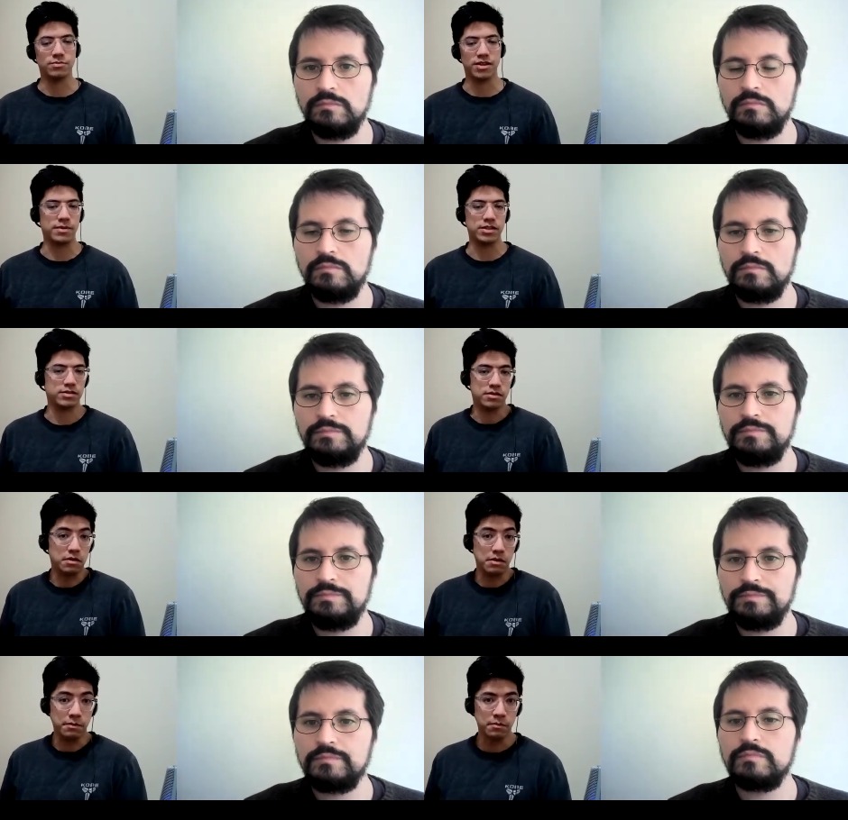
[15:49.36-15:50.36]
Speaker 1: mathematics, and
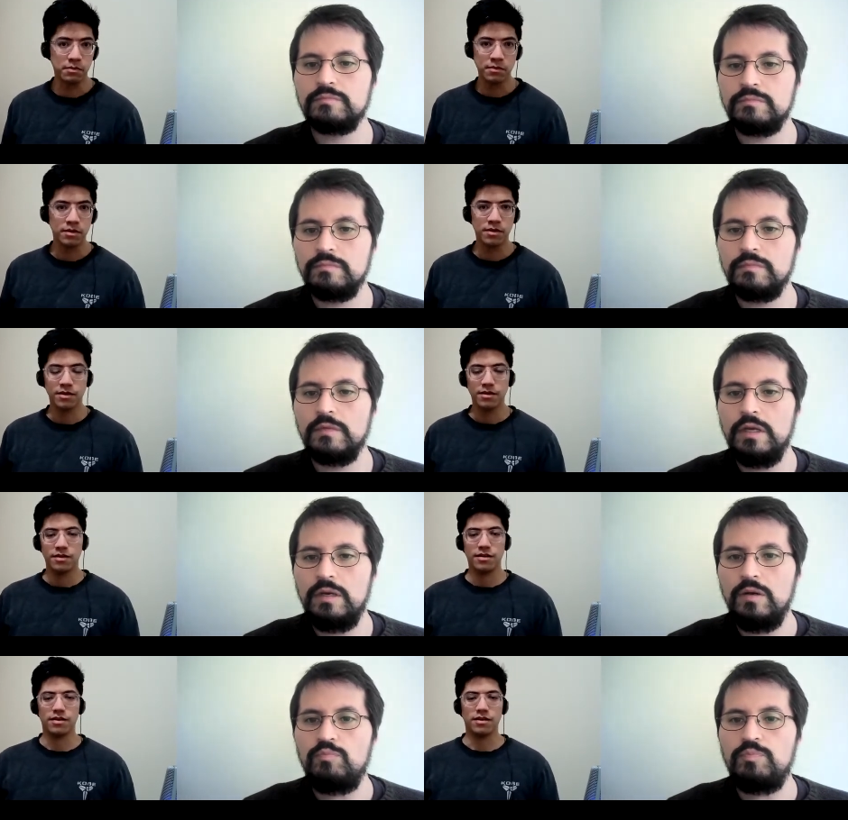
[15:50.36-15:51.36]
then yeah.
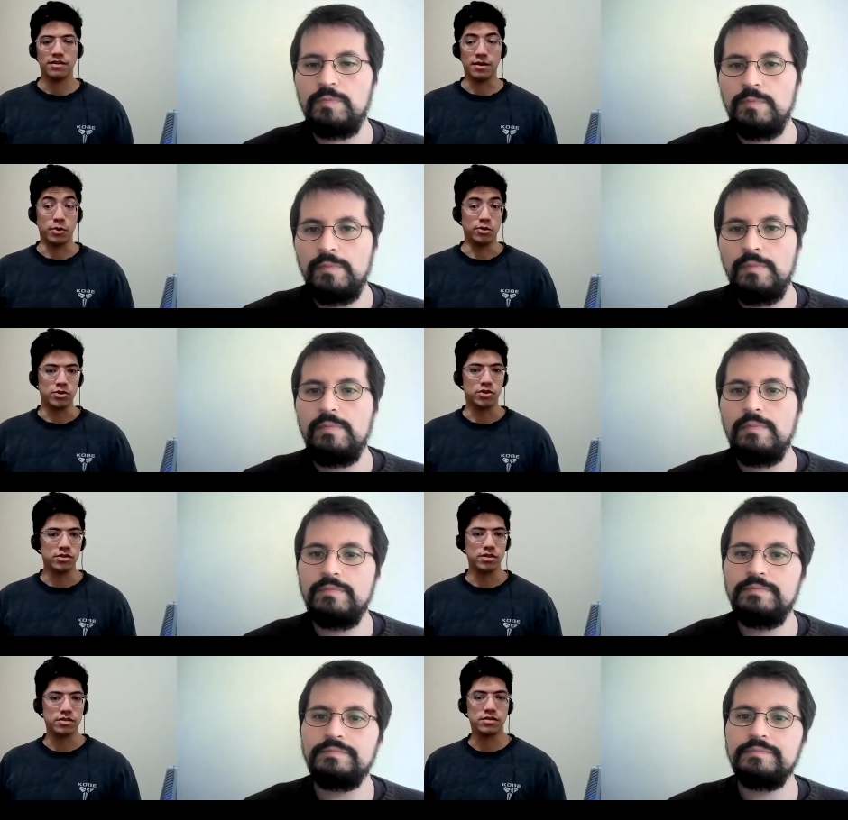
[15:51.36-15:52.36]
Uh, the approach
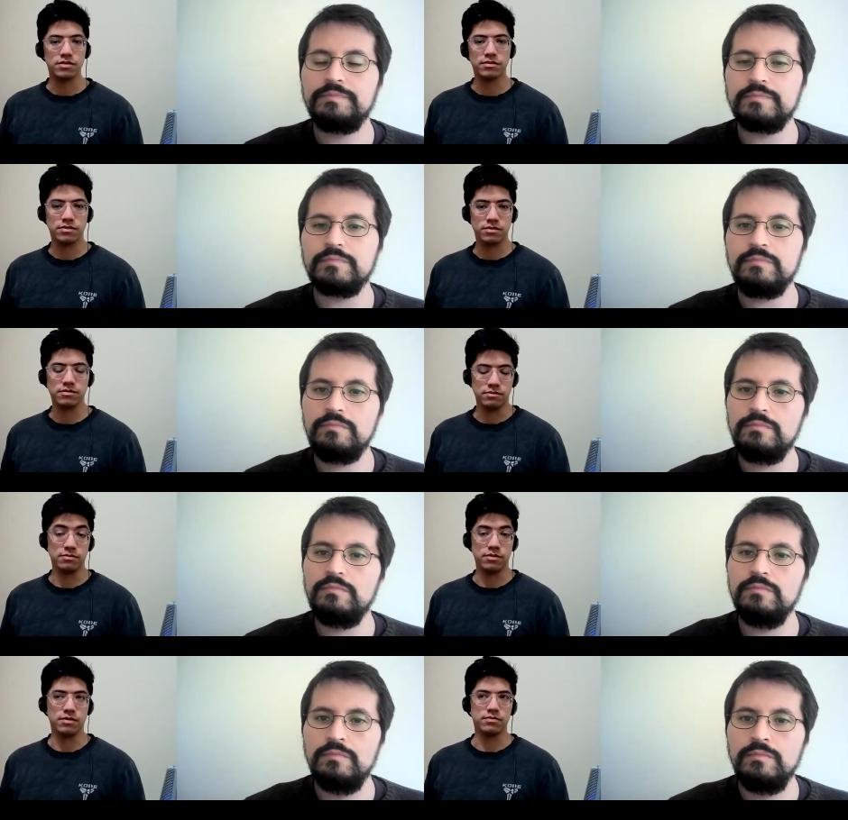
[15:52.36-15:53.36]
is is
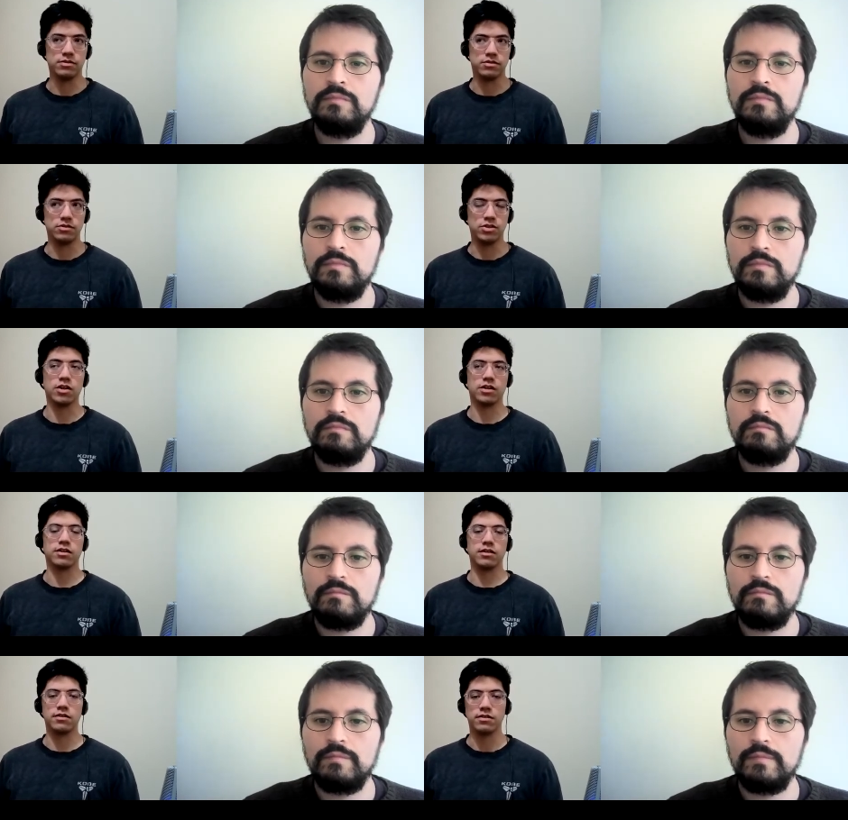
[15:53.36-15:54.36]
yeah
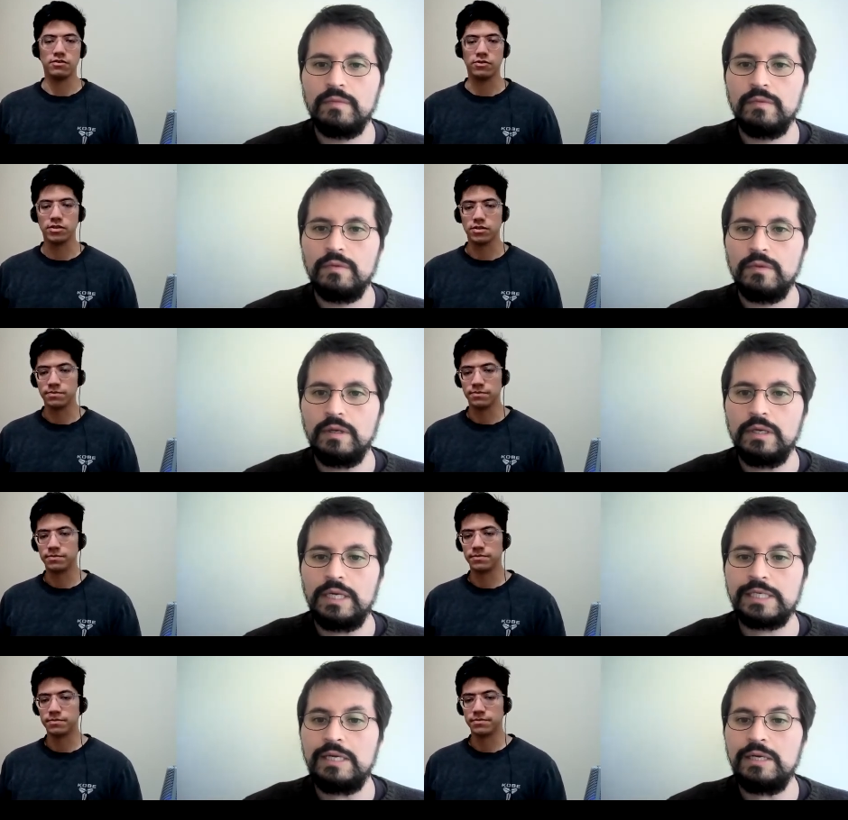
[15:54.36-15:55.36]
starkly different.
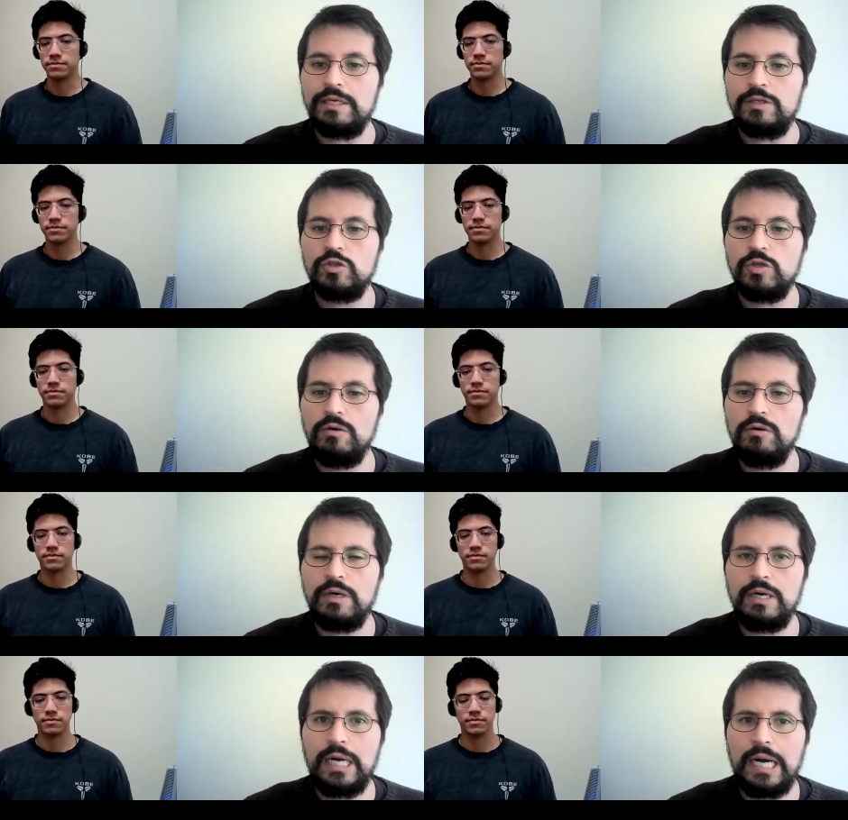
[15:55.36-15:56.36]
Speaker 2: Exactly.
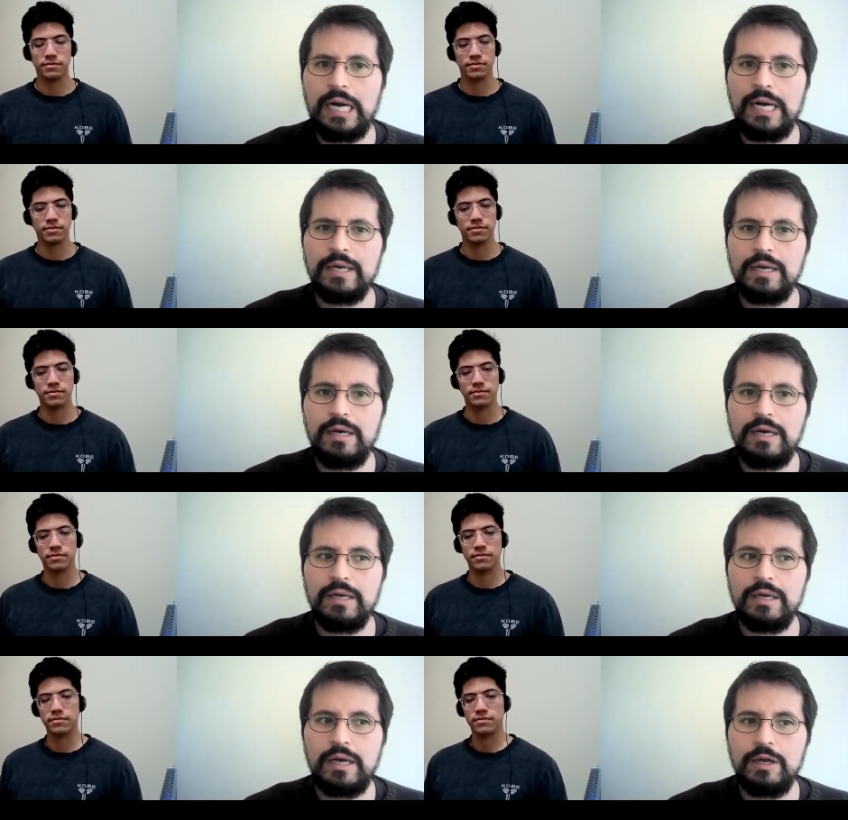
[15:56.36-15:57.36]
So I
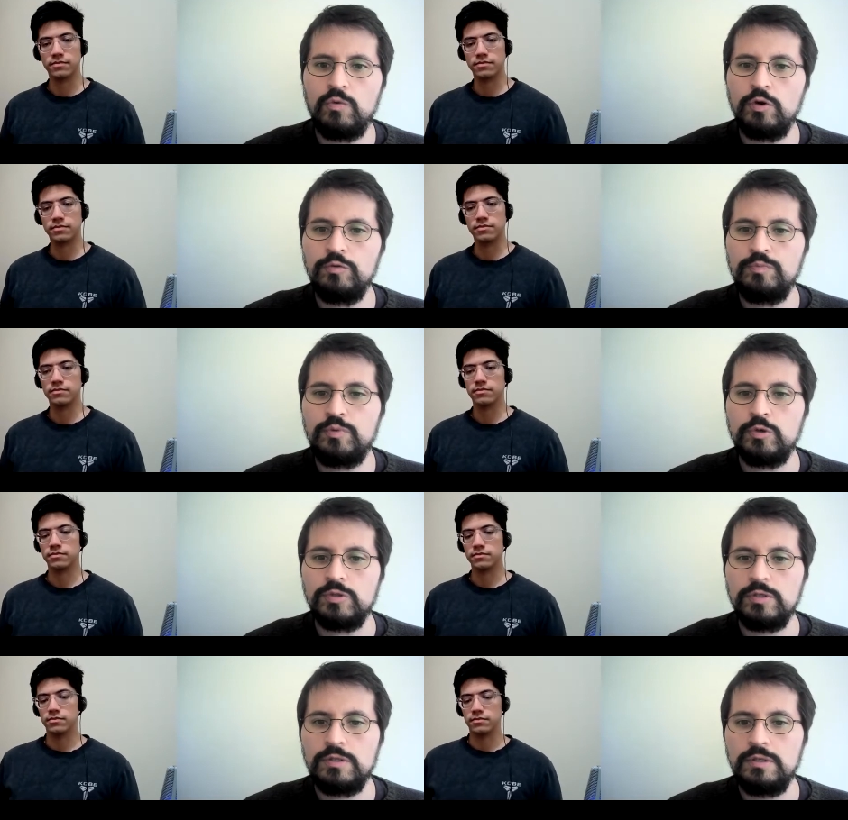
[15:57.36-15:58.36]
I, I wouldn't
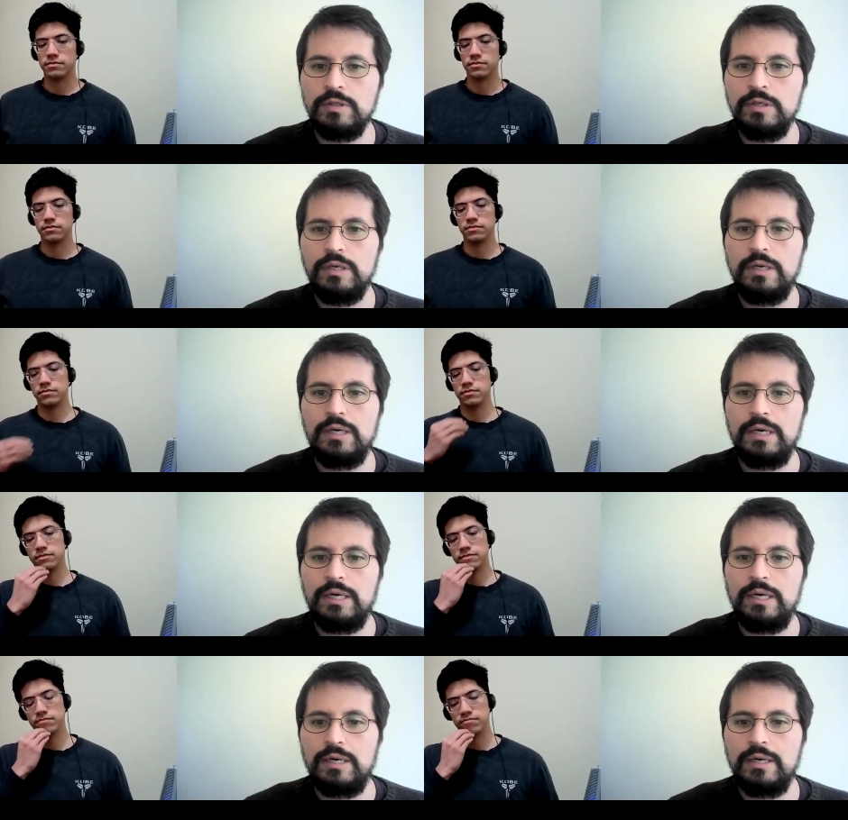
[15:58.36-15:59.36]
put
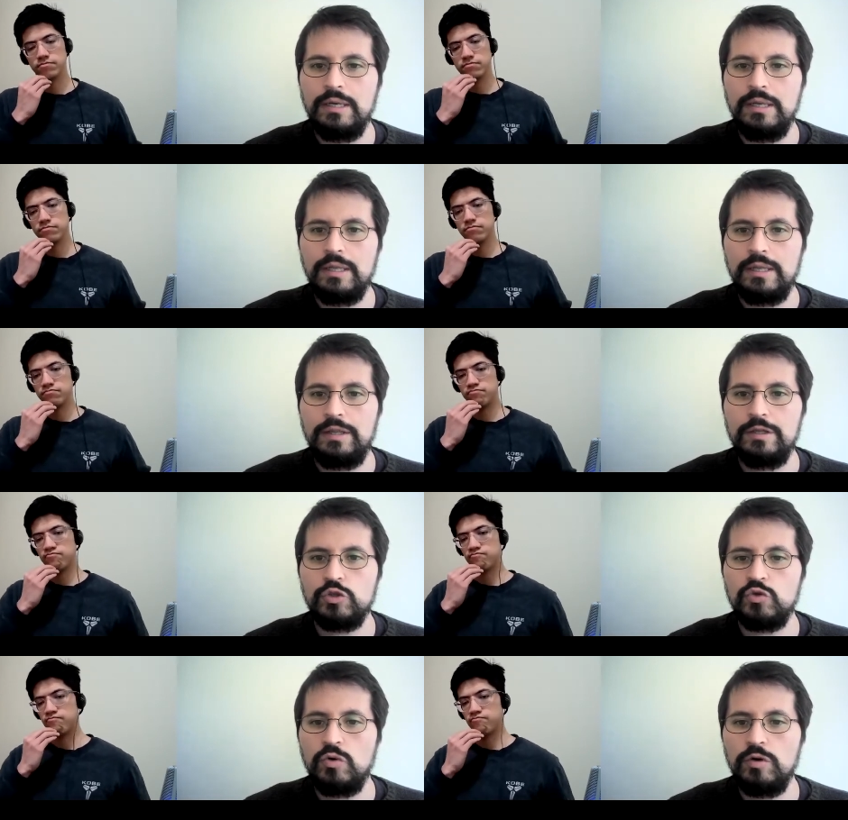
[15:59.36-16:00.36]
uh,
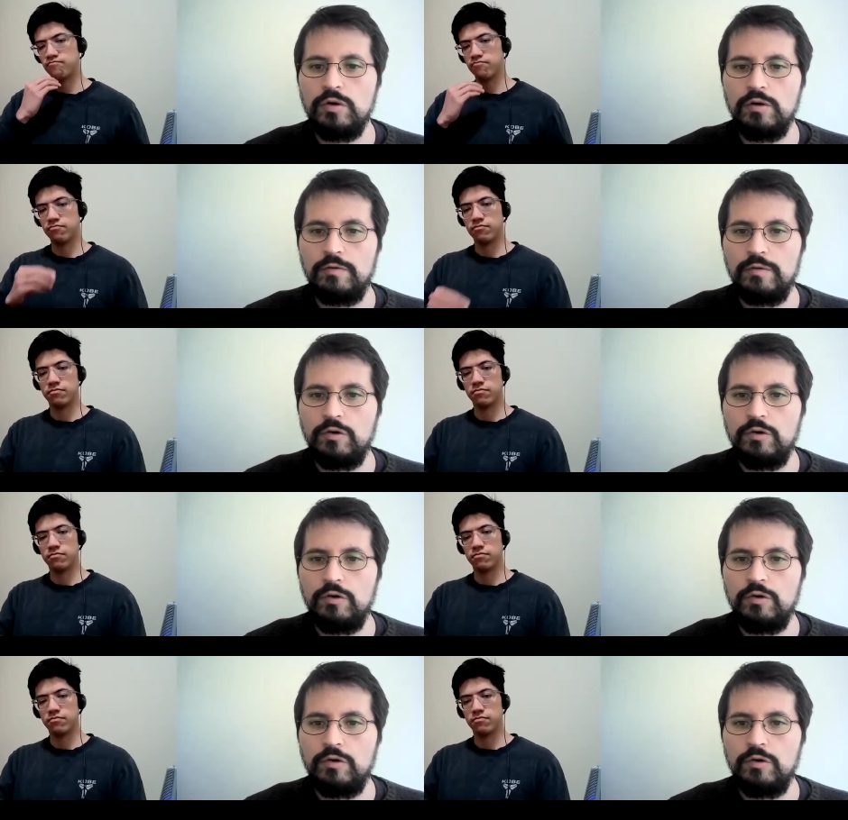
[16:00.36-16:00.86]
the sort of